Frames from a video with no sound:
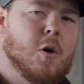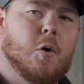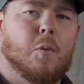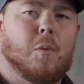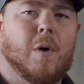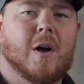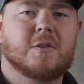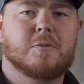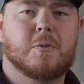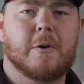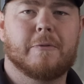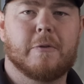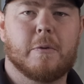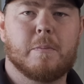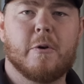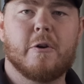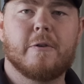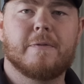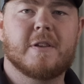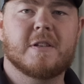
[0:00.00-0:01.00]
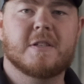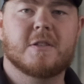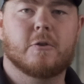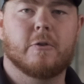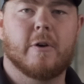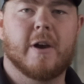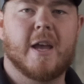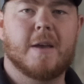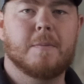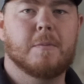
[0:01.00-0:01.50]
Once we've removed the
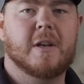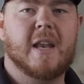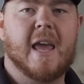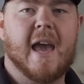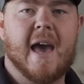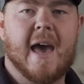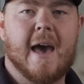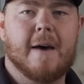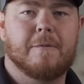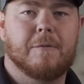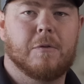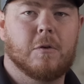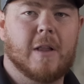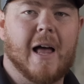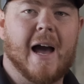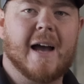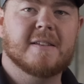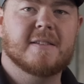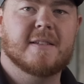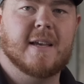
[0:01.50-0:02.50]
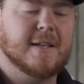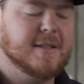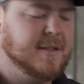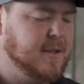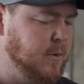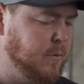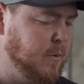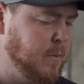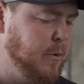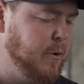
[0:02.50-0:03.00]
screen, we now have full access
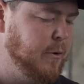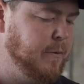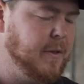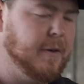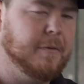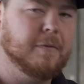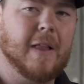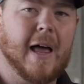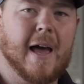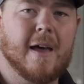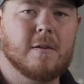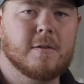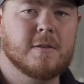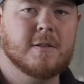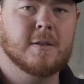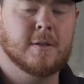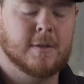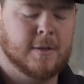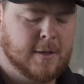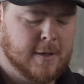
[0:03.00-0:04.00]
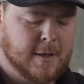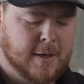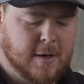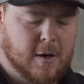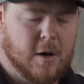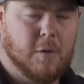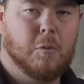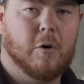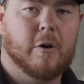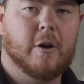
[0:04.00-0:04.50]
to remove the flails.
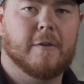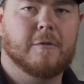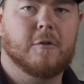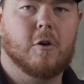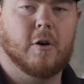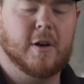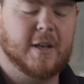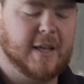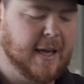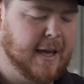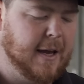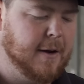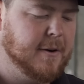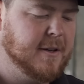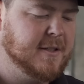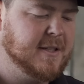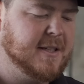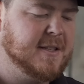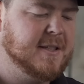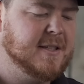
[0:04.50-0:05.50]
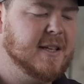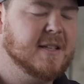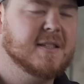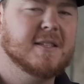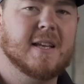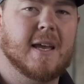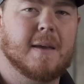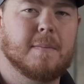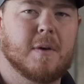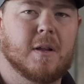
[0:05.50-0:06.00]
What I've got here is a
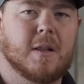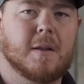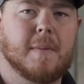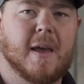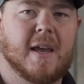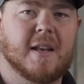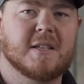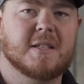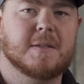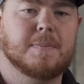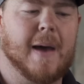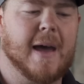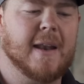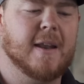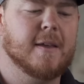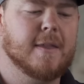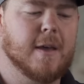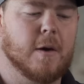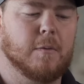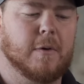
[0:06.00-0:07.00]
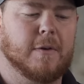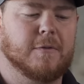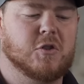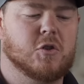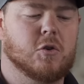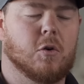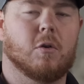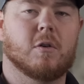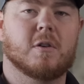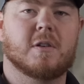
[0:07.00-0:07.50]
16mm spanner that we've
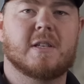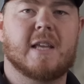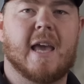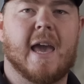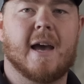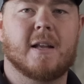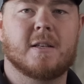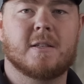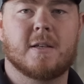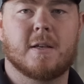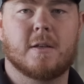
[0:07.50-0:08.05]
shortened down to